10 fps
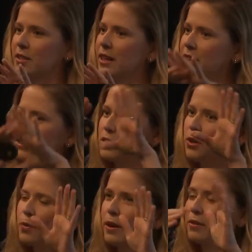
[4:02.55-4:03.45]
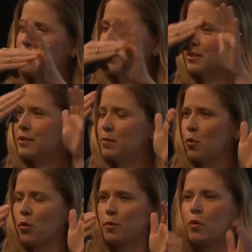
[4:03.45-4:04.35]
And as you go around, it freezes
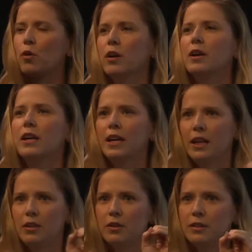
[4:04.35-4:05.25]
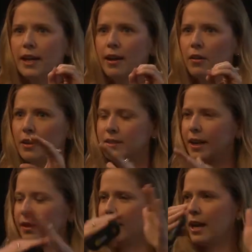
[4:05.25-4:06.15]
more and more. And you can tell
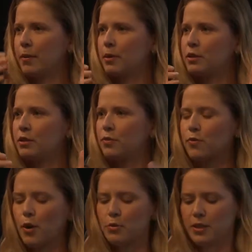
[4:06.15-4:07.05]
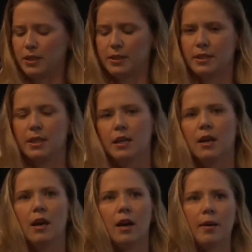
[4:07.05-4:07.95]
exactly how much is frozen.
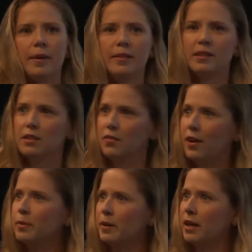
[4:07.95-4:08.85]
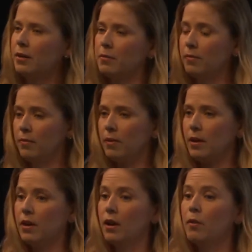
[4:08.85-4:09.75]
And this is found to become
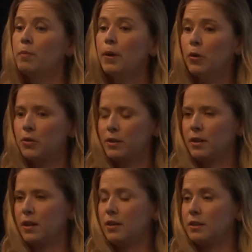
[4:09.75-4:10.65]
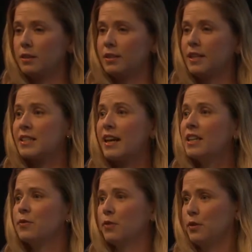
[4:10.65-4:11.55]
both
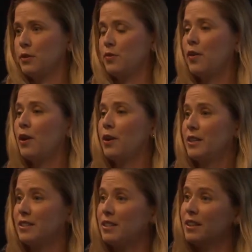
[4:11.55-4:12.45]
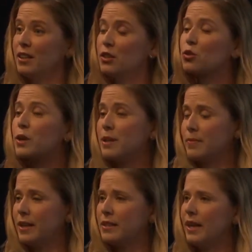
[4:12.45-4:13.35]
successful as far as
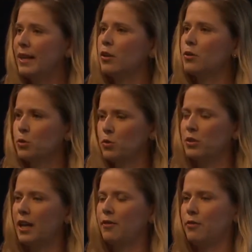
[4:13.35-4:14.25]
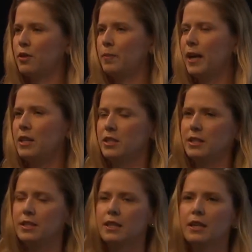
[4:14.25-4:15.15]
treatment and also safe for the
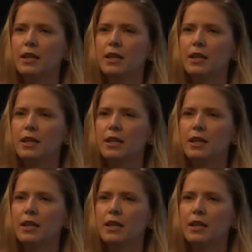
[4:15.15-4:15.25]
patient.